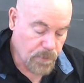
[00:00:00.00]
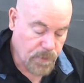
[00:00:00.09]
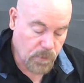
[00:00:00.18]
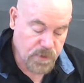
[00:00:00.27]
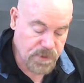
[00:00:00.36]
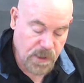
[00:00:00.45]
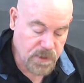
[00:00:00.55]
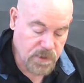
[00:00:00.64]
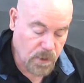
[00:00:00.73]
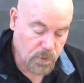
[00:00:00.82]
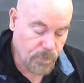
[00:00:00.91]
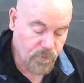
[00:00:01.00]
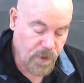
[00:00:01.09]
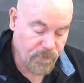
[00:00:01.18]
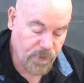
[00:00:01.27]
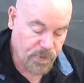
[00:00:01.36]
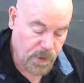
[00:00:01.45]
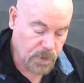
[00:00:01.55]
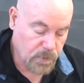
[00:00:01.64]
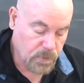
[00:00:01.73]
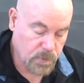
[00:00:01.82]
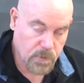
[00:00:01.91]
There was dust all over everything.
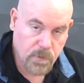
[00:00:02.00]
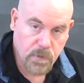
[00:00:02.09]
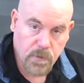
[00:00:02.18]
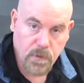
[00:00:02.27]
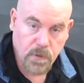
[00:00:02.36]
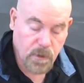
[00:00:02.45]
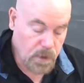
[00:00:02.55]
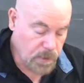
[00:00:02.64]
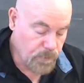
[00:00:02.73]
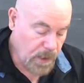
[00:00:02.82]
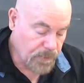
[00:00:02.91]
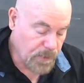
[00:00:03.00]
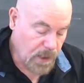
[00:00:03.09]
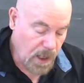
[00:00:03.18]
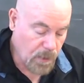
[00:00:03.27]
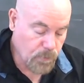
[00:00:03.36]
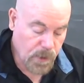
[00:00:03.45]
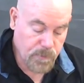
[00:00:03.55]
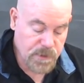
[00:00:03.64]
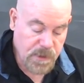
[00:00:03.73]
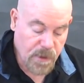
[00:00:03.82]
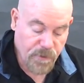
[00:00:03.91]
It made the
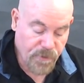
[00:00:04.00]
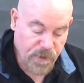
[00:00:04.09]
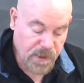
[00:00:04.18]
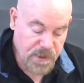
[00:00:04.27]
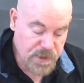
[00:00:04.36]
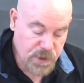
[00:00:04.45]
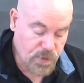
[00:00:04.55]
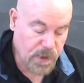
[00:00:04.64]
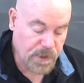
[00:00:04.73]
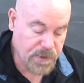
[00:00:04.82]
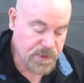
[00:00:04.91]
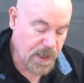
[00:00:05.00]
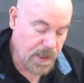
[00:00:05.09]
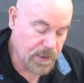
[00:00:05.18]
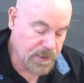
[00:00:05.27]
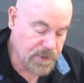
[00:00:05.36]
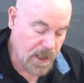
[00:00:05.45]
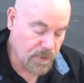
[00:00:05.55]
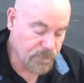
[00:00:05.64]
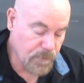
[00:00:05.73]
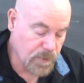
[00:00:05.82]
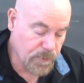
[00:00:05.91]
cobwebs thick as strings hanging down
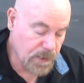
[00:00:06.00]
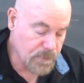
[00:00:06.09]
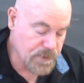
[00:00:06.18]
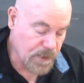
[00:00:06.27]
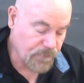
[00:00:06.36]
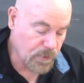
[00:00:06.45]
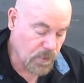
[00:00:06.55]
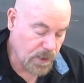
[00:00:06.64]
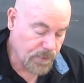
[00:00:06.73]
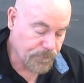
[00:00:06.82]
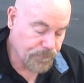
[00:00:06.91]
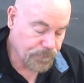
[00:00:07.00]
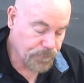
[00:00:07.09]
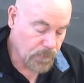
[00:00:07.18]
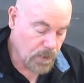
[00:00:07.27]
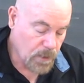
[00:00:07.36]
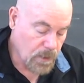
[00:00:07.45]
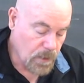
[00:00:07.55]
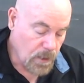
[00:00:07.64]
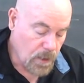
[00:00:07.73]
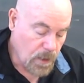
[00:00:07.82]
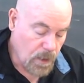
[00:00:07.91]
from the beams everywhere.
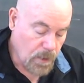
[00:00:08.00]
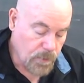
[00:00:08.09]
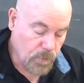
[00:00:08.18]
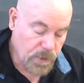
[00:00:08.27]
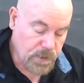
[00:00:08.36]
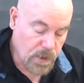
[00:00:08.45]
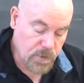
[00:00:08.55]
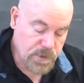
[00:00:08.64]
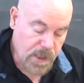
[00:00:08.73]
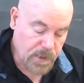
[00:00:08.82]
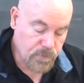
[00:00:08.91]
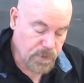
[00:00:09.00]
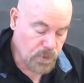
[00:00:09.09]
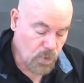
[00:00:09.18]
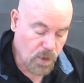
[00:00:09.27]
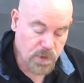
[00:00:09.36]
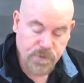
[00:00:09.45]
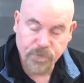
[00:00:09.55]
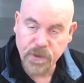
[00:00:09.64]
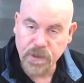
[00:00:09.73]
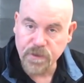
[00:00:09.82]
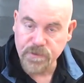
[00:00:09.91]
The windows hadn't been washed for
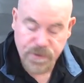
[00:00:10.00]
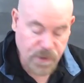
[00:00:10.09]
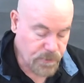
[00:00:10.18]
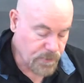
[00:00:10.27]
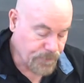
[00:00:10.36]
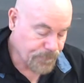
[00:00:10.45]
years, neither.